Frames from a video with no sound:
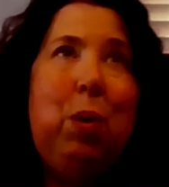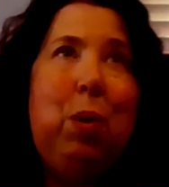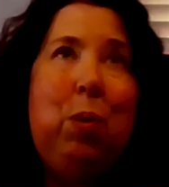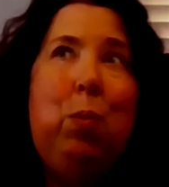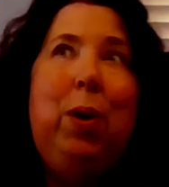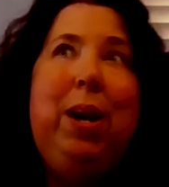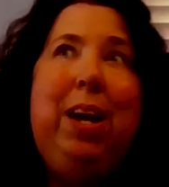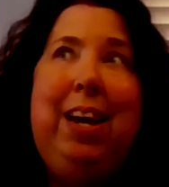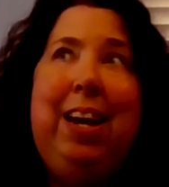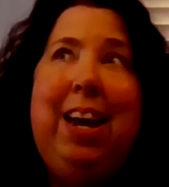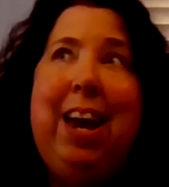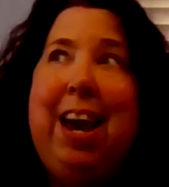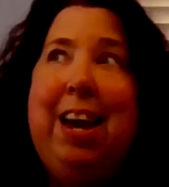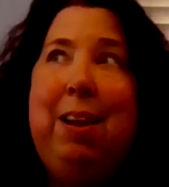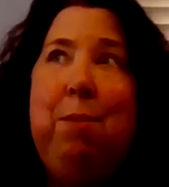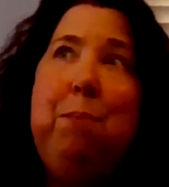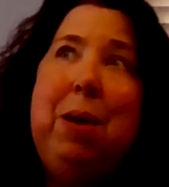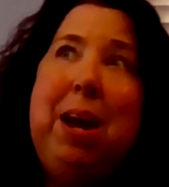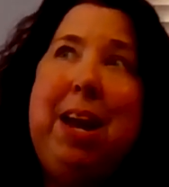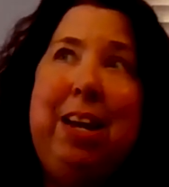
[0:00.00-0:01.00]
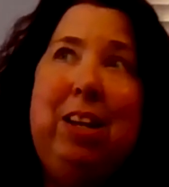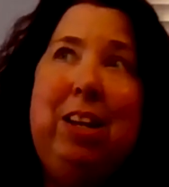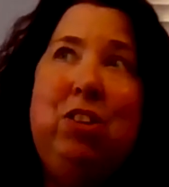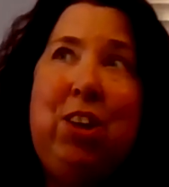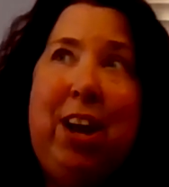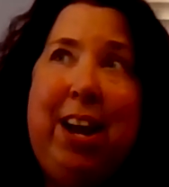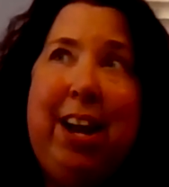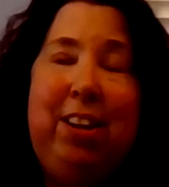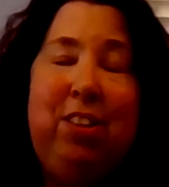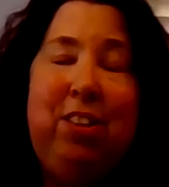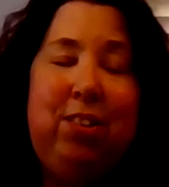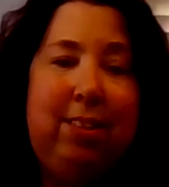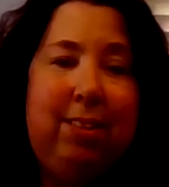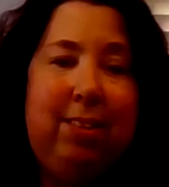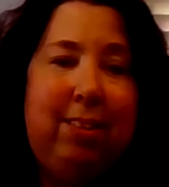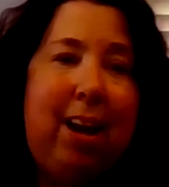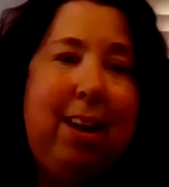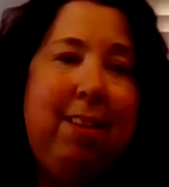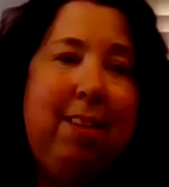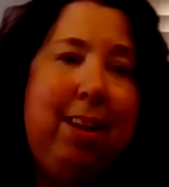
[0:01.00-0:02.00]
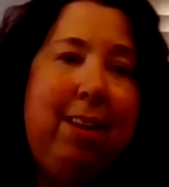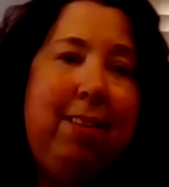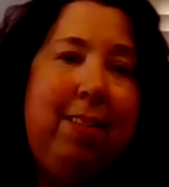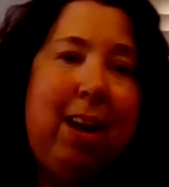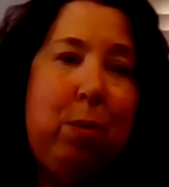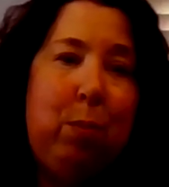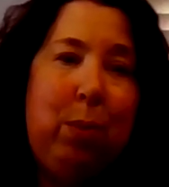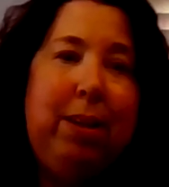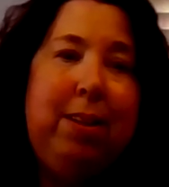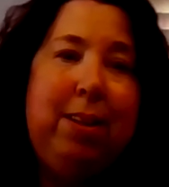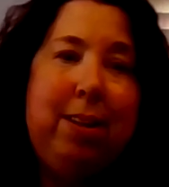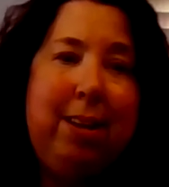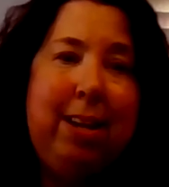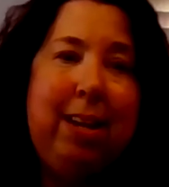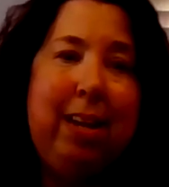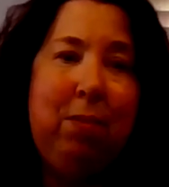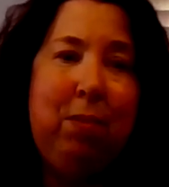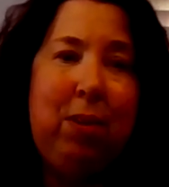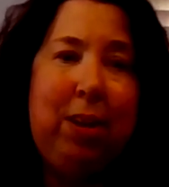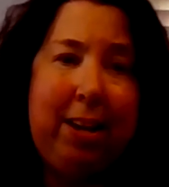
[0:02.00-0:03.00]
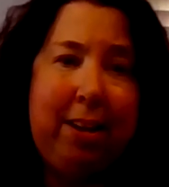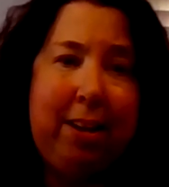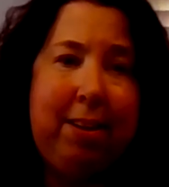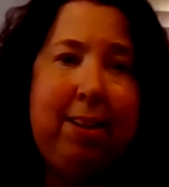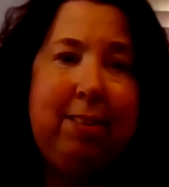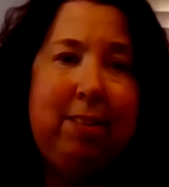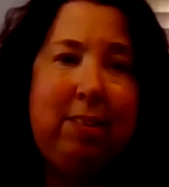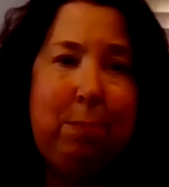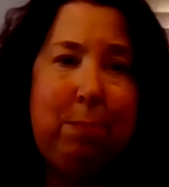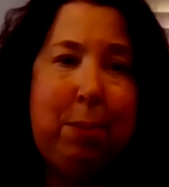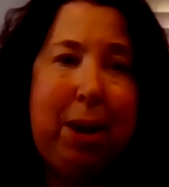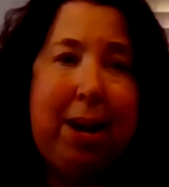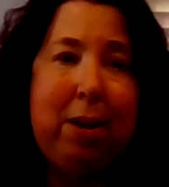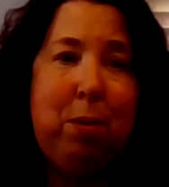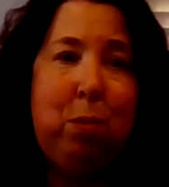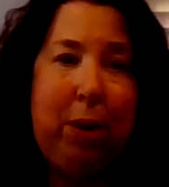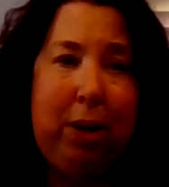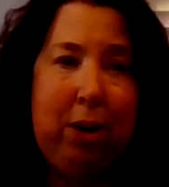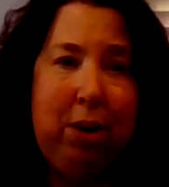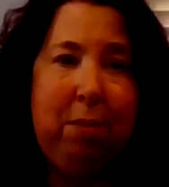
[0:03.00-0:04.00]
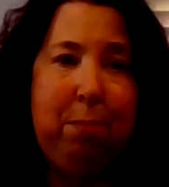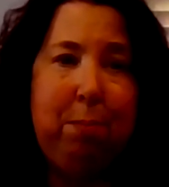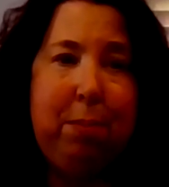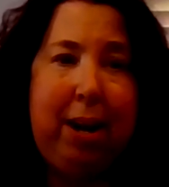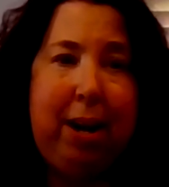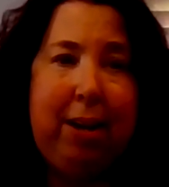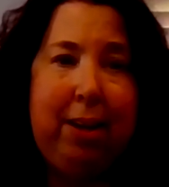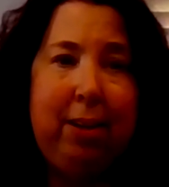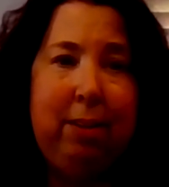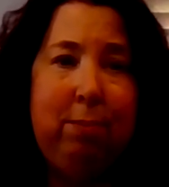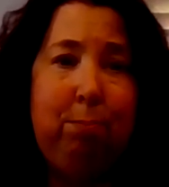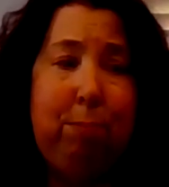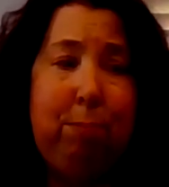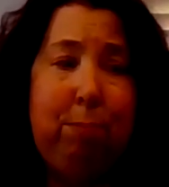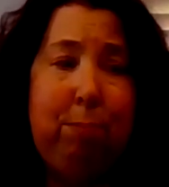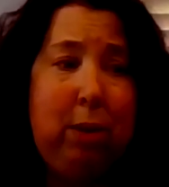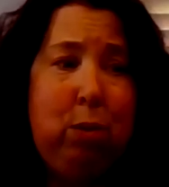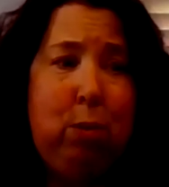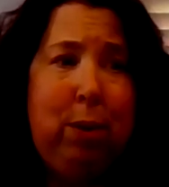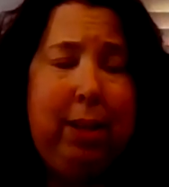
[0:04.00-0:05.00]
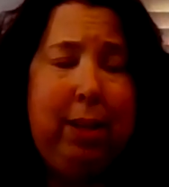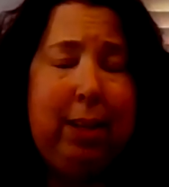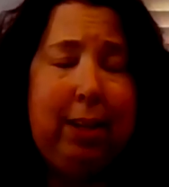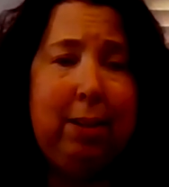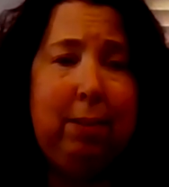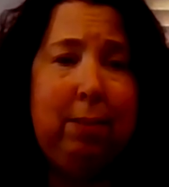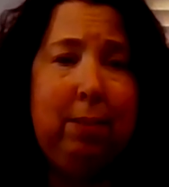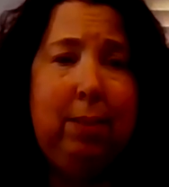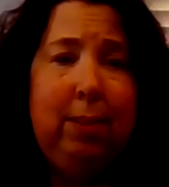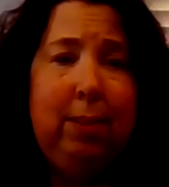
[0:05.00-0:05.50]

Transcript: we can make changes, I think, that we didn't even anticipate we could make, and quickly.